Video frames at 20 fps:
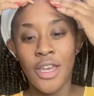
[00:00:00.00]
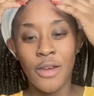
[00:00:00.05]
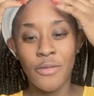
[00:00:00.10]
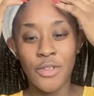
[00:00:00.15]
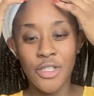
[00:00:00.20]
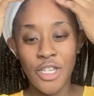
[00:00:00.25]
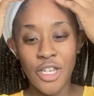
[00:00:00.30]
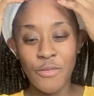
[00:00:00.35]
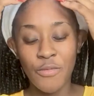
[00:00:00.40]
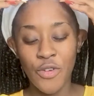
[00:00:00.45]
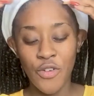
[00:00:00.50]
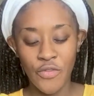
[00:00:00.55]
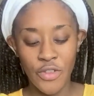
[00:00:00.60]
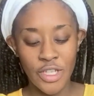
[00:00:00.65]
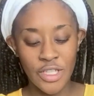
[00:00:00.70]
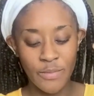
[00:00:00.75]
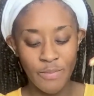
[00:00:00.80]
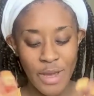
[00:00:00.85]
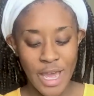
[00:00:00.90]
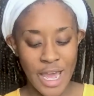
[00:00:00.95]
I'm just gonna move
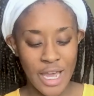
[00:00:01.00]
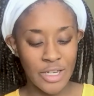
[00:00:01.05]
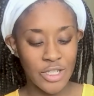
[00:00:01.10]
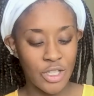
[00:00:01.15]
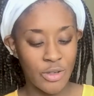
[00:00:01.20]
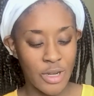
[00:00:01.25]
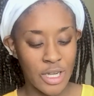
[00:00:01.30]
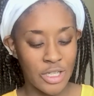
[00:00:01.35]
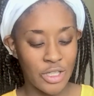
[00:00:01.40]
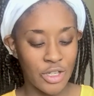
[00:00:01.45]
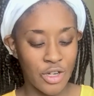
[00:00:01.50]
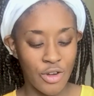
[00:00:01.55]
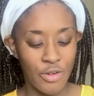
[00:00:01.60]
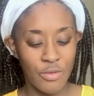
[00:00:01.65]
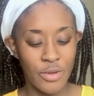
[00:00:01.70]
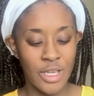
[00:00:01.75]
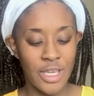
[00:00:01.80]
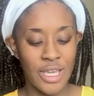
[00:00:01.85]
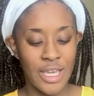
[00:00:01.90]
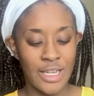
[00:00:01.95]
this back so I
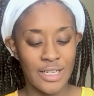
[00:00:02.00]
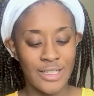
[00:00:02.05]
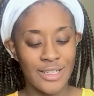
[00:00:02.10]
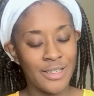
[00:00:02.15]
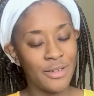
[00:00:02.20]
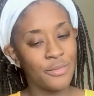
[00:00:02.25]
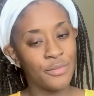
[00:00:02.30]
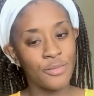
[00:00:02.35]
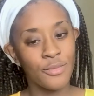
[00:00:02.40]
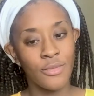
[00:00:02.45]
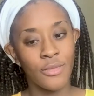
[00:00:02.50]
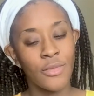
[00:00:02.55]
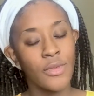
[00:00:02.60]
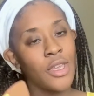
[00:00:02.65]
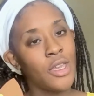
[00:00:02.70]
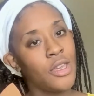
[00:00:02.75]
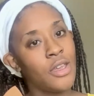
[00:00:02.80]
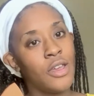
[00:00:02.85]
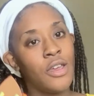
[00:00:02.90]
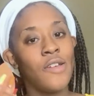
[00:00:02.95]
don't get
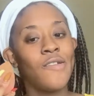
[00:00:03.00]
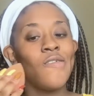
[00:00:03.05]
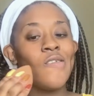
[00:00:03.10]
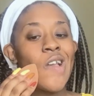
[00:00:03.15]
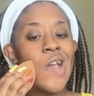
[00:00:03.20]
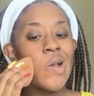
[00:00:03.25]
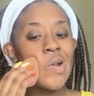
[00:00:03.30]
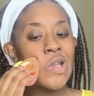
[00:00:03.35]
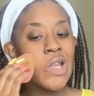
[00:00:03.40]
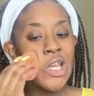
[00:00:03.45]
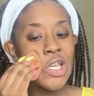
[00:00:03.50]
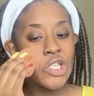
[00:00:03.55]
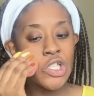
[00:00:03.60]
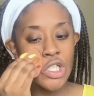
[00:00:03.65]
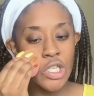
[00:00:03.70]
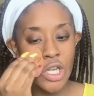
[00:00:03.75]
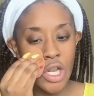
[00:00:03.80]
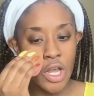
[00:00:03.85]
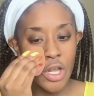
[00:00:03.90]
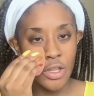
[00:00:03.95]

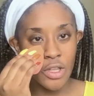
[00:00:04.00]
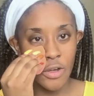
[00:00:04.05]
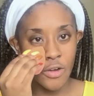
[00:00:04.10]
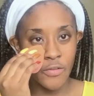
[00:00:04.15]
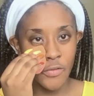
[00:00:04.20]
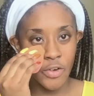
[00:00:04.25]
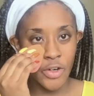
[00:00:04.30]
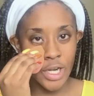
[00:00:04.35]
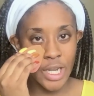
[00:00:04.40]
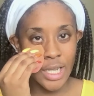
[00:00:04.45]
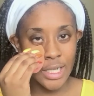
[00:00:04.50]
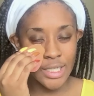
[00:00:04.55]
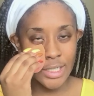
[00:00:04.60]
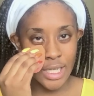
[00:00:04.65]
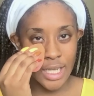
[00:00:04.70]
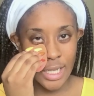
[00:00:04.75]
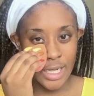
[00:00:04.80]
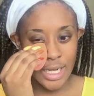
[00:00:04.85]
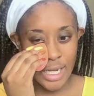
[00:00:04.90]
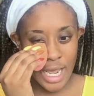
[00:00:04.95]
foundation all over it.
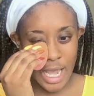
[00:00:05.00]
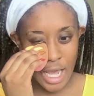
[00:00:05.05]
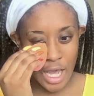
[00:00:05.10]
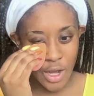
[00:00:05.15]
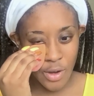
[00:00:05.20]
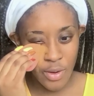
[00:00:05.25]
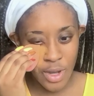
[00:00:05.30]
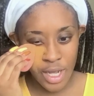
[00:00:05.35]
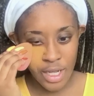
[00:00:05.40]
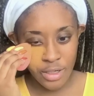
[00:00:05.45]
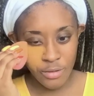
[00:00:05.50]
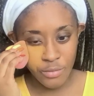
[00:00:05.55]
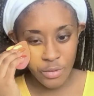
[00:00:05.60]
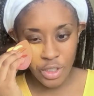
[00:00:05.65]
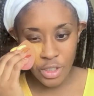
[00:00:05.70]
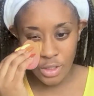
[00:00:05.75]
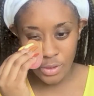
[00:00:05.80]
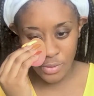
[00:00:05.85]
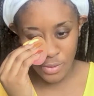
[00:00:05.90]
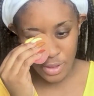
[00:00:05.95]
And now I am
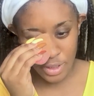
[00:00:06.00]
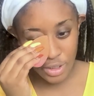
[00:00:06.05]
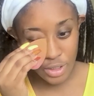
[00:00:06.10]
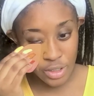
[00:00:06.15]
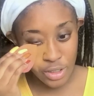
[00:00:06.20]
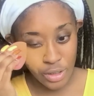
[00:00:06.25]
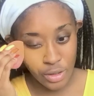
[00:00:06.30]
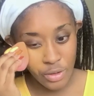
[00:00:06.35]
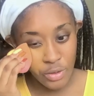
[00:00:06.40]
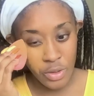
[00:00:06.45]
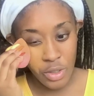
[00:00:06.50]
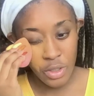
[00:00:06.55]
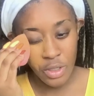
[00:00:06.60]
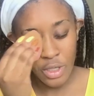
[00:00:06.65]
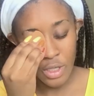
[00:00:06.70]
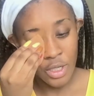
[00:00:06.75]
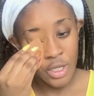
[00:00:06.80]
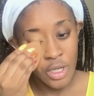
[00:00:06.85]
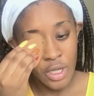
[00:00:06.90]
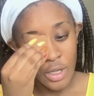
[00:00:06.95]
just going to
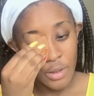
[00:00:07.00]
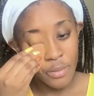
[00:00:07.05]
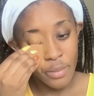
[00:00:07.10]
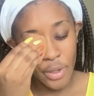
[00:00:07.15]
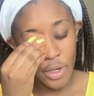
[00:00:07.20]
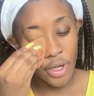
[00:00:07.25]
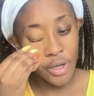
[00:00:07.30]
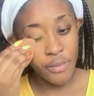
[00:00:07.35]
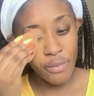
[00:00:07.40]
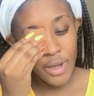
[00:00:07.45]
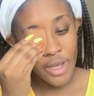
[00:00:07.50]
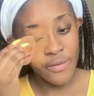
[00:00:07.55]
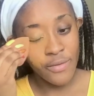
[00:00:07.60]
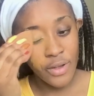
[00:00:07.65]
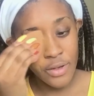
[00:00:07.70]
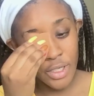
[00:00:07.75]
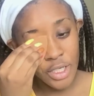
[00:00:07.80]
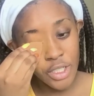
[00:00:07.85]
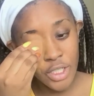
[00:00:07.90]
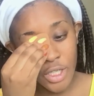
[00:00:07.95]
put my
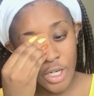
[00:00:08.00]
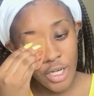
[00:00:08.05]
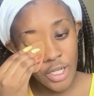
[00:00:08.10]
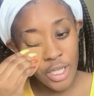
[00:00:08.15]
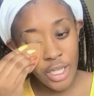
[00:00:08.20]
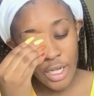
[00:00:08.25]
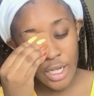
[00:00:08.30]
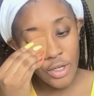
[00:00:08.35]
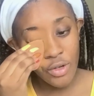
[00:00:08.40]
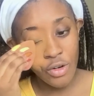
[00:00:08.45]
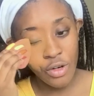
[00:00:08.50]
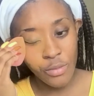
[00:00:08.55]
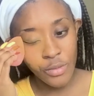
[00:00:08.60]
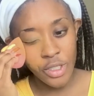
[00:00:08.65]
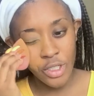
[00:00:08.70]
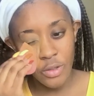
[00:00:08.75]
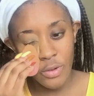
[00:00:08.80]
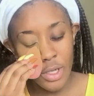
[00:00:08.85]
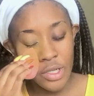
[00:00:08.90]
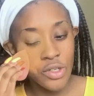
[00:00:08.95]
foundation on like I
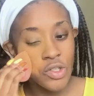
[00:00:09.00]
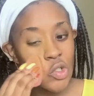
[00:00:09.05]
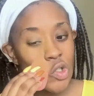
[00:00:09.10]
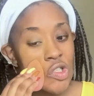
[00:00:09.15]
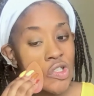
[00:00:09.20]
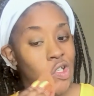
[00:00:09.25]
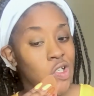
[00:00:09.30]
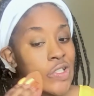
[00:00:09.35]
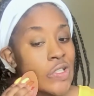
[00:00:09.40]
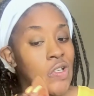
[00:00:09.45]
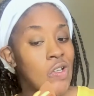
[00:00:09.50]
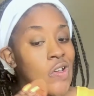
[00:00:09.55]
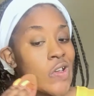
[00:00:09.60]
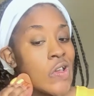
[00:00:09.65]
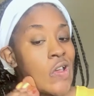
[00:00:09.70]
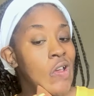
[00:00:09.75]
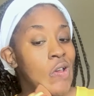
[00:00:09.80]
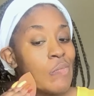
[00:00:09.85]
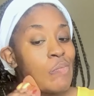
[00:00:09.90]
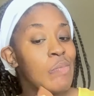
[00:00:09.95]
normally do. I usually just
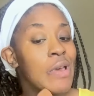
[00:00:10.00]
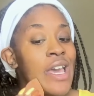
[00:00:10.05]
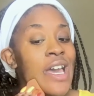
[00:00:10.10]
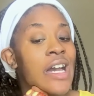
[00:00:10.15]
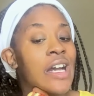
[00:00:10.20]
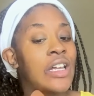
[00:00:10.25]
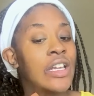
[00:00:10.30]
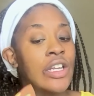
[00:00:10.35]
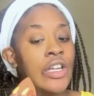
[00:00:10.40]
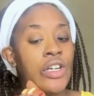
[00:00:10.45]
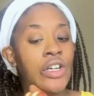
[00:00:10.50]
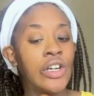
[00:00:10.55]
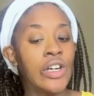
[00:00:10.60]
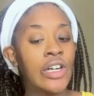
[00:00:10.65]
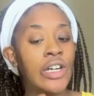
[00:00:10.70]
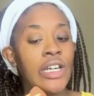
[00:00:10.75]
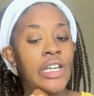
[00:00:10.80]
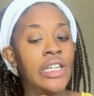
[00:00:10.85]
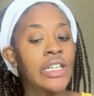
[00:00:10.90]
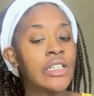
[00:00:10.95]
pat it
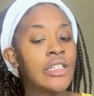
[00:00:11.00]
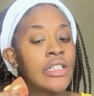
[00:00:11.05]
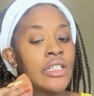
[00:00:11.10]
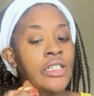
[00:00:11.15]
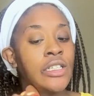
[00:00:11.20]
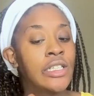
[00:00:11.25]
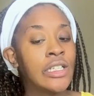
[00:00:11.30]
on.